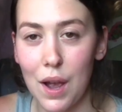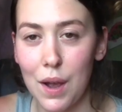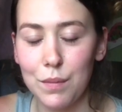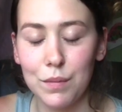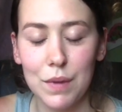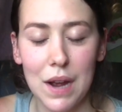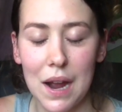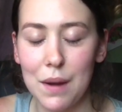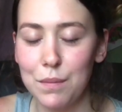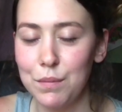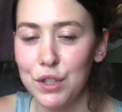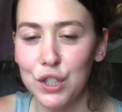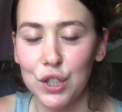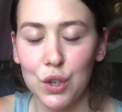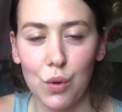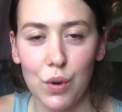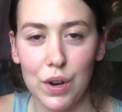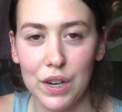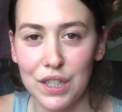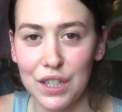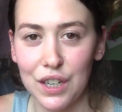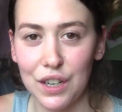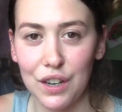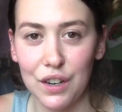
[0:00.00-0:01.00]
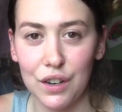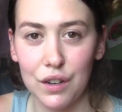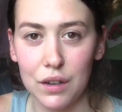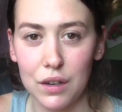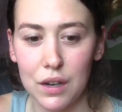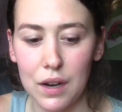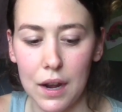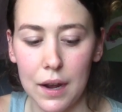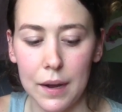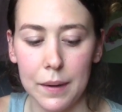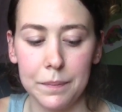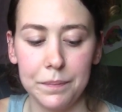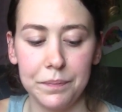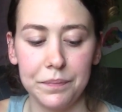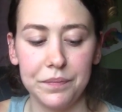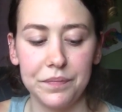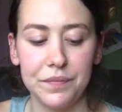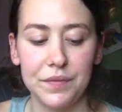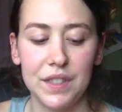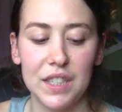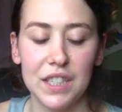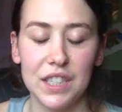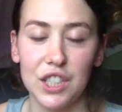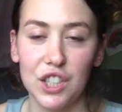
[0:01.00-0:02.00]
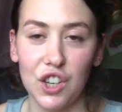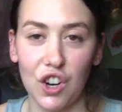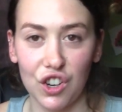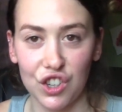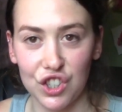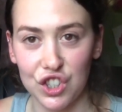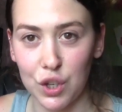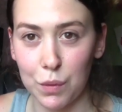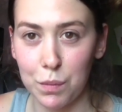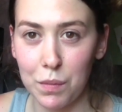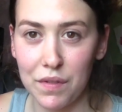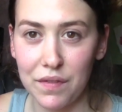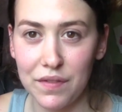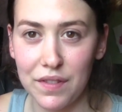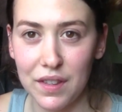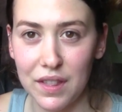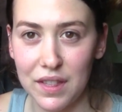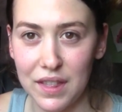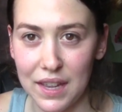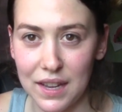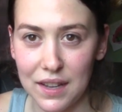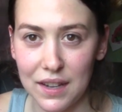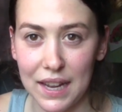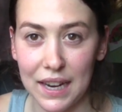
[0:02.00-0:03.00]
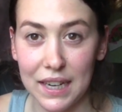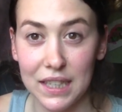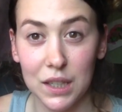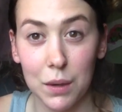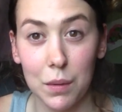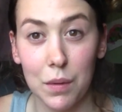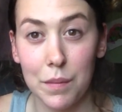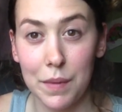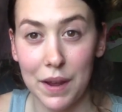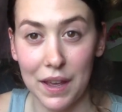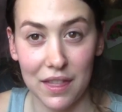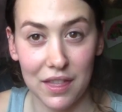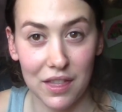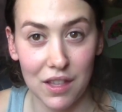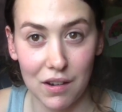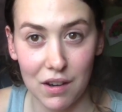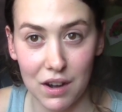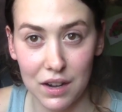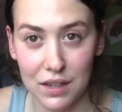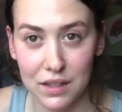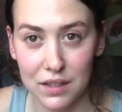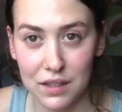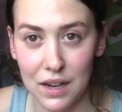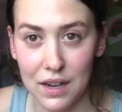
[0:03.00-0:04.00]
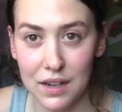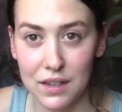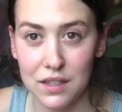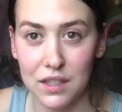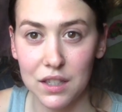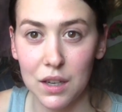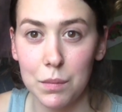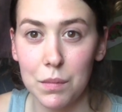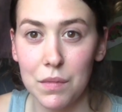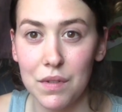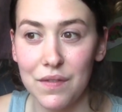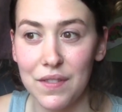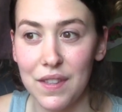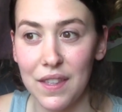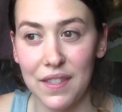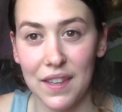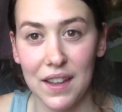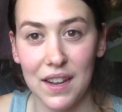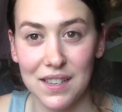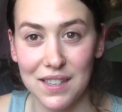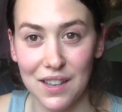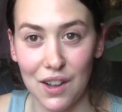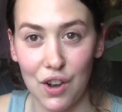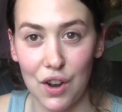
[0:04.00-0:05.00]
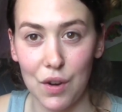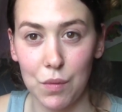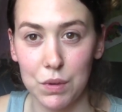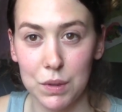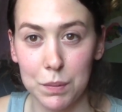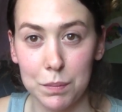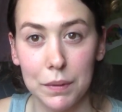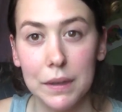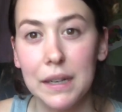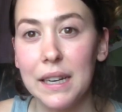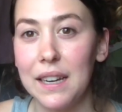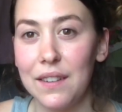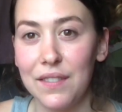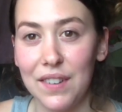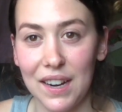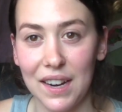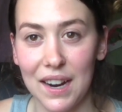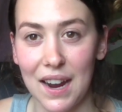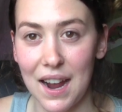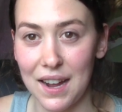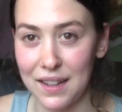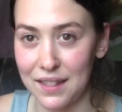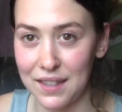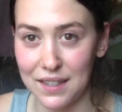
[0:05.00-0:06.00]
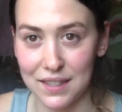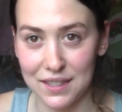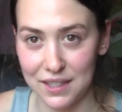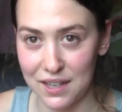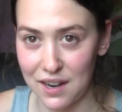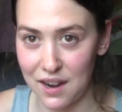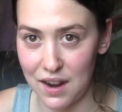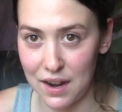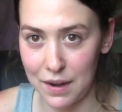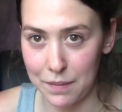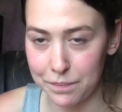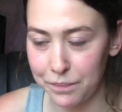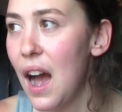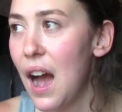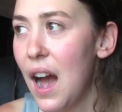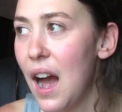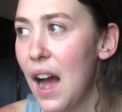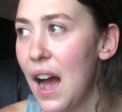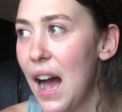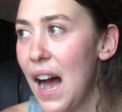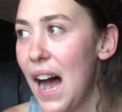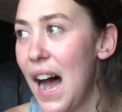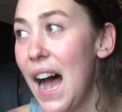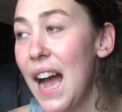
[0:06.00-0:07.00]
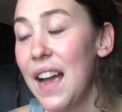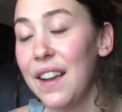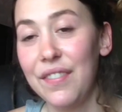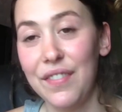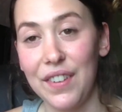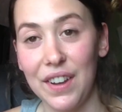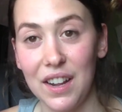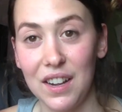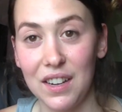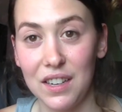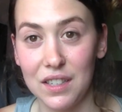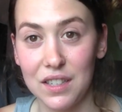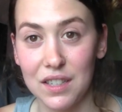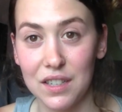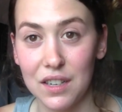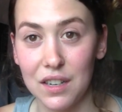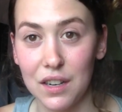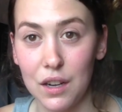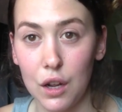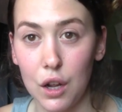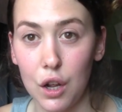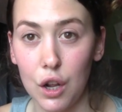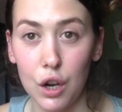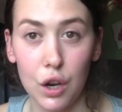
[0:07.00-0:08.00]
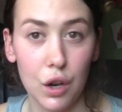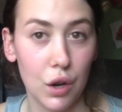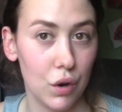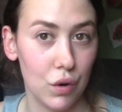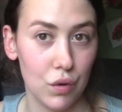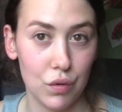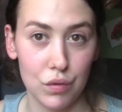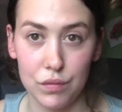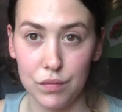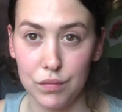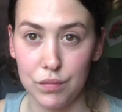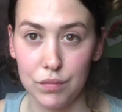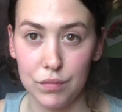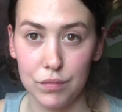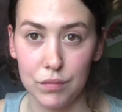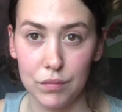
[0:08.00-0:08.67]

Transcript: I'm just going to discuss some of the some of my thoughts and some of the things that I was believing at this time. I felt alone.